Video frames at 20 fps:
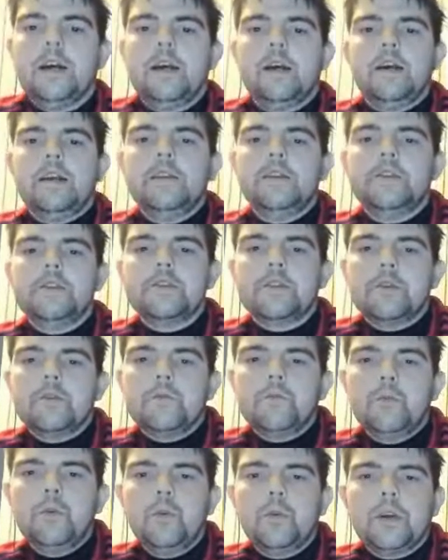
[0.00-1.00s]
and
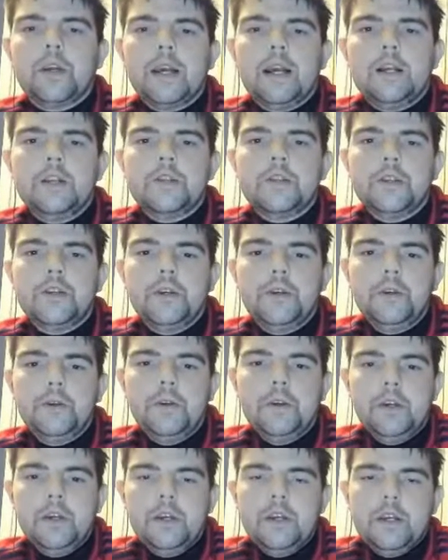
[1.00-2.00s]
we'll catch
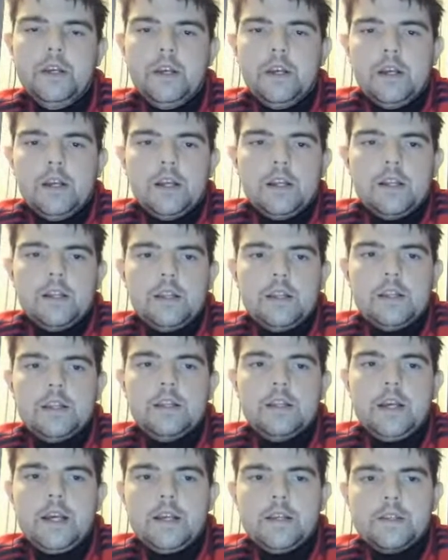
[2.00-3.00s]
you
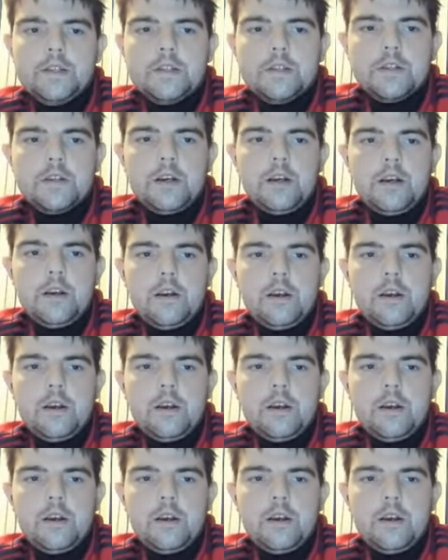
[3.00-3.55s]
next.